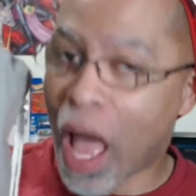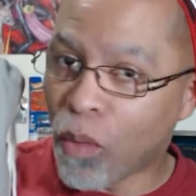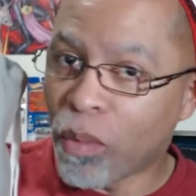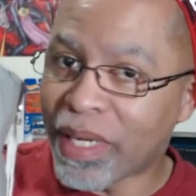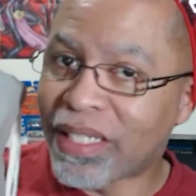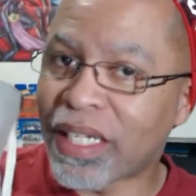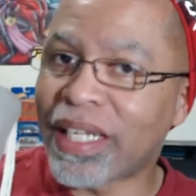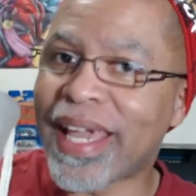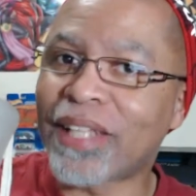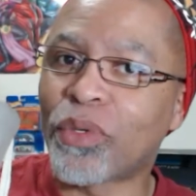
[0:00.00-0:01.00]
I will be
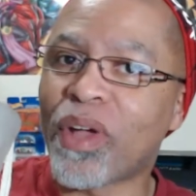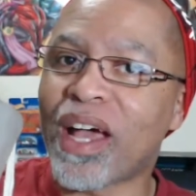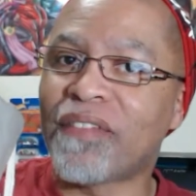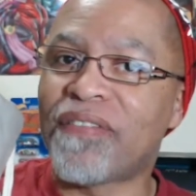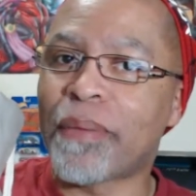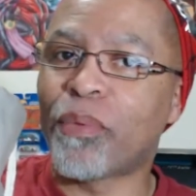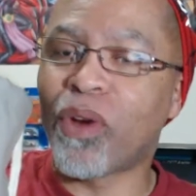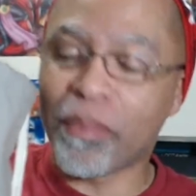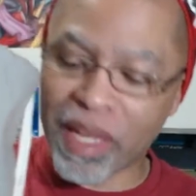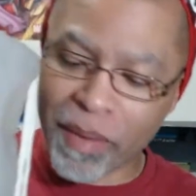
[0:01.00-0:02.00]
attending Katsucon in
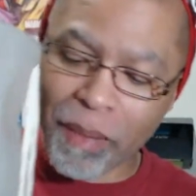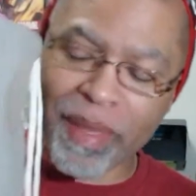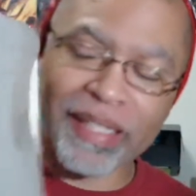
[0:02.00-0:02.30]
February, me and my